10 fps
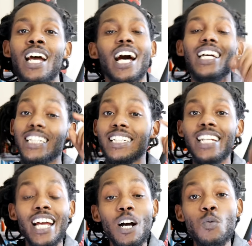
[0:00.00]
Ain't
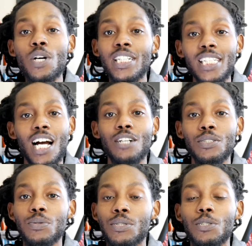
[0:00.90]
none one of y'all
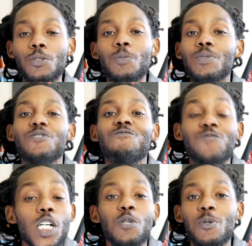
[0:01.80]
YouTubers
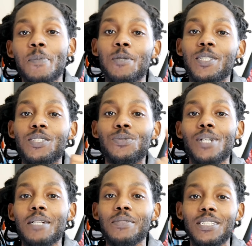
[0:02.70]
fucking with me with this
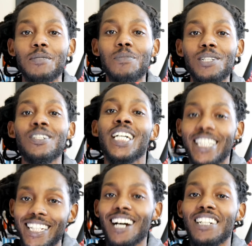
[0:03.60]
rap shit, bro.
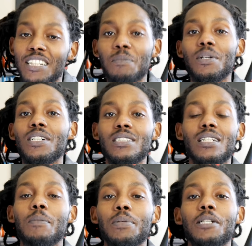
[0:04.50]
Y'all hear the bars
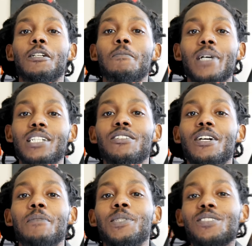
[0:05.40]
that I put in the
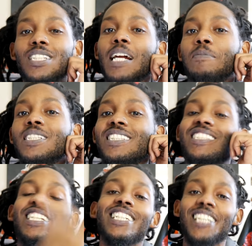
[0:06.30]
background music, and I've been
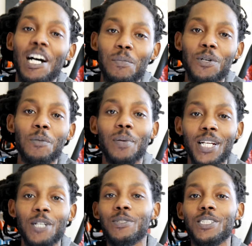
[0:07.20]
seeing y'all boy
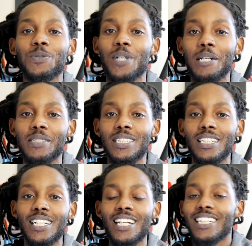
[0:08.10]
playing with this rap
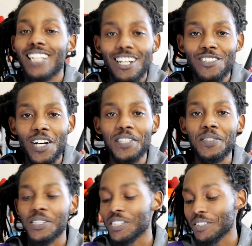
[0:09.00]
shit. Y'all know I
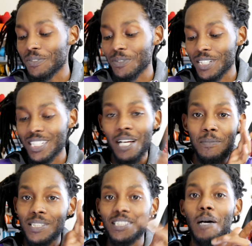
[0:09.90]
do this shit for real. Y'all
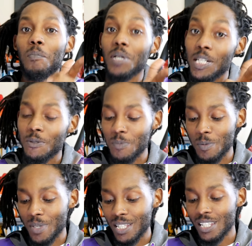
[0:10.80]
better stop playing with
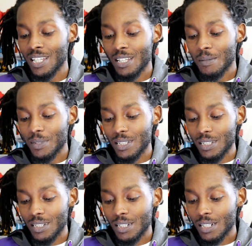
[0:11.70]
me.
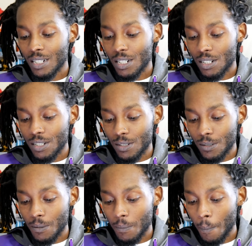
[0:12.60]
Yeah.
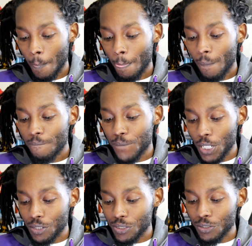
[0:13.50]
Um.
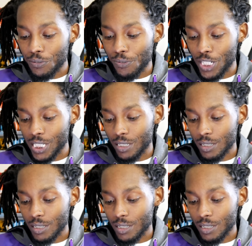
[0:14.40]
Photo shoot fresh.